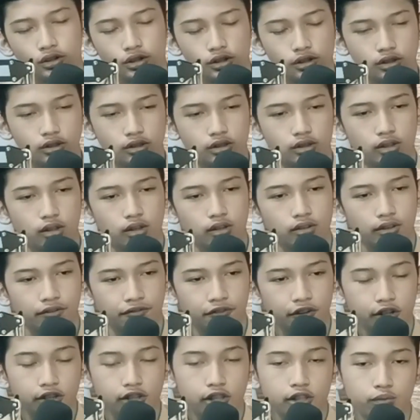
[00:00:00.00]
The
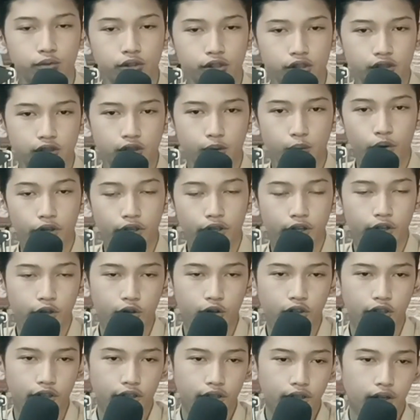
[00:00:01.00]
first is with a
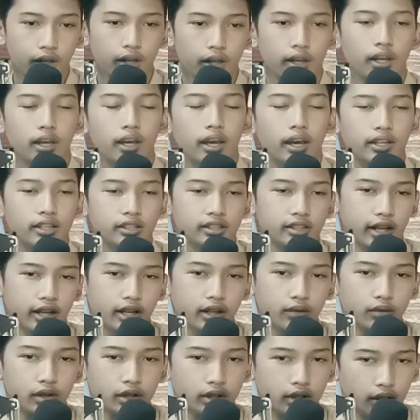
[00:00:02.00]
nuclear, and the second
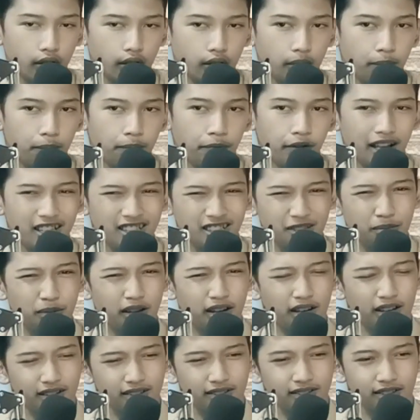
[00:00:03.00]
with a
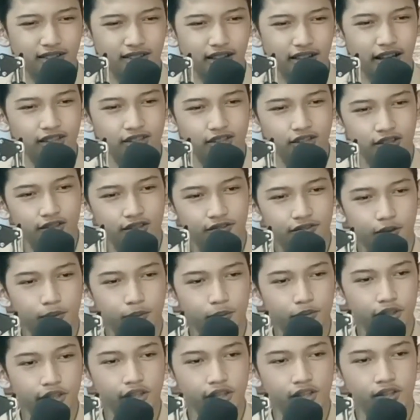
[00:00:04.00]
plasma laser from
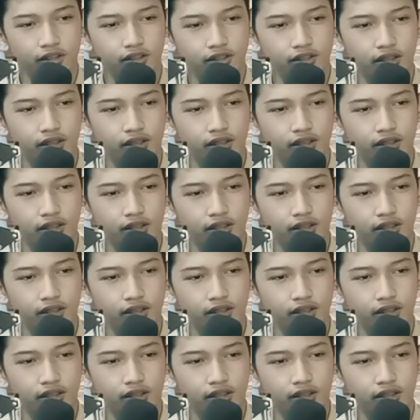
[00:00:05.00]
the Earth.